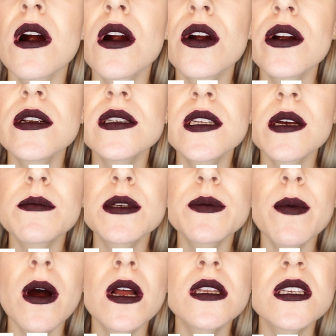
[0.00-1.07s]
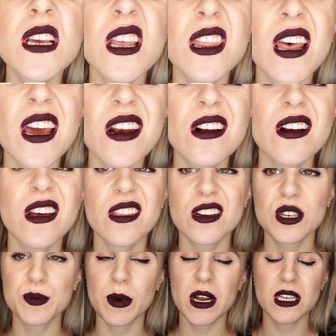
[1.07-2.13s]
Darker in some spots and lighter in
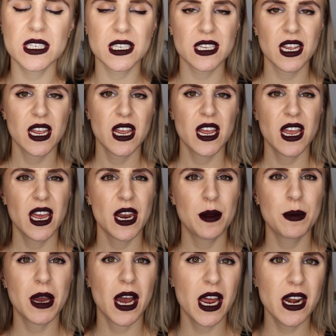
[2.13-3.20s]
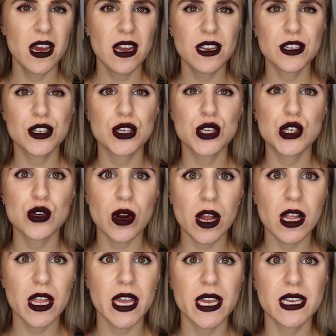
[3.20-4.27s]
other spots. And I'm kind of
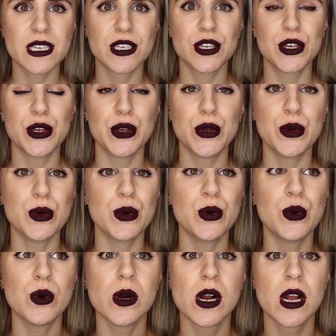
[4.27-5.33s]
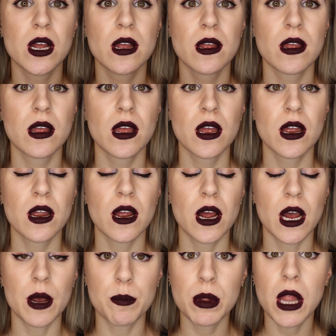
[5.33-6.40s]
struggling to
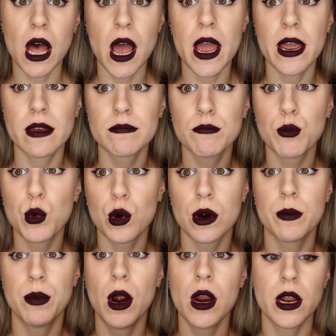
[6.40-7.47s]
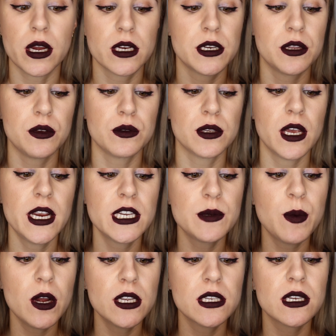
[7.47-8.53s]
apply more product to those light
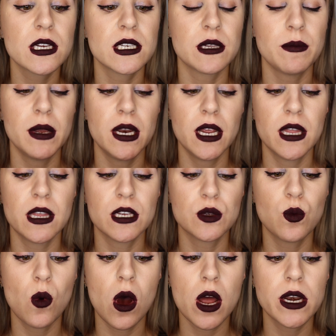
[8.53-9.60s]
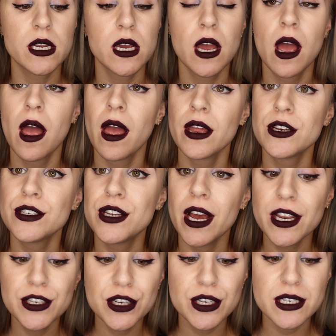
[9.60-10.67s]
spots, because the minute this wand
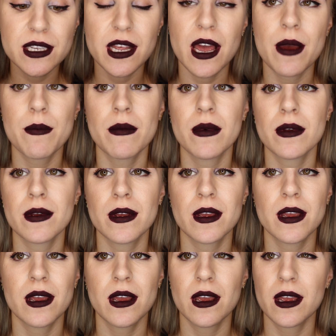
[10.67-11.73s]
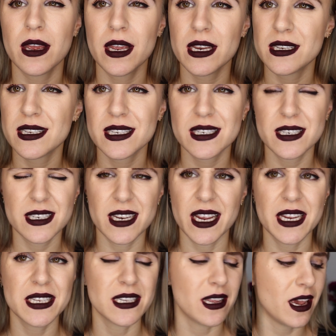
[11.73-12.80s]
touches them, it
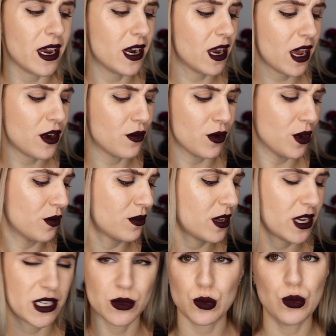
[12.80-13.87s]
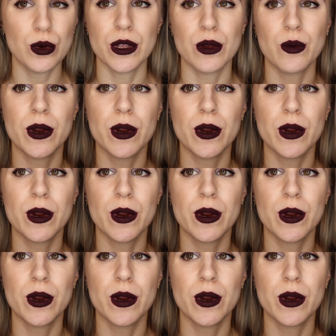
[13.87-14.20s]
stays light. I don't know. It's really